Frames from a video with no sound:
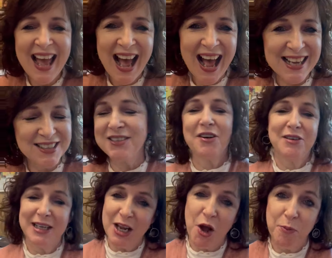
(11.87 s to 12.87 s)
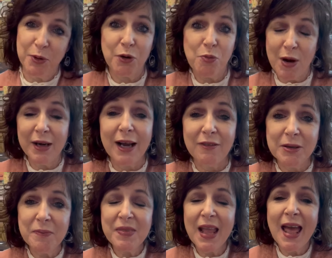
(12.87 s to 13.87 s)
I certainly hope you're one of
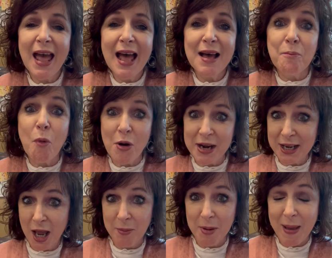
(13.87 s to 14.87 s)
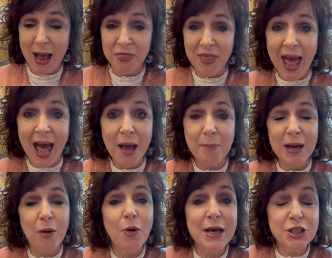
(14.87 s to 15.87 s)
them. More to come about that, but
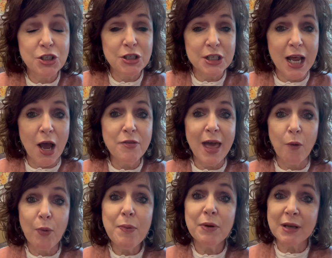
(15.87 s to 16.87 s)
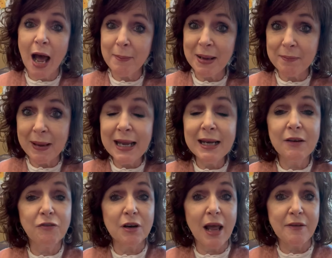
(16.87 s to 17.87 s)
I wanted you to know that we will not be meeting
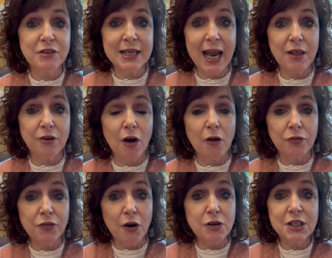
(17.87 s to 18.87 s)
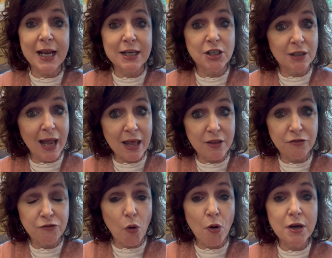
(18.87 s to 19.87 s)
for Life Together on Thursday, July the
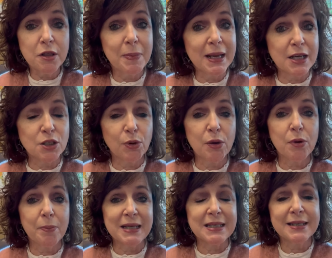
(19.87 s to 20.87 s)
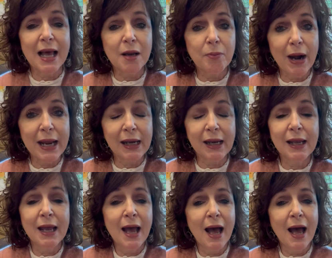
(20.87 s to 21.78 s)
4th, because we will be celebrating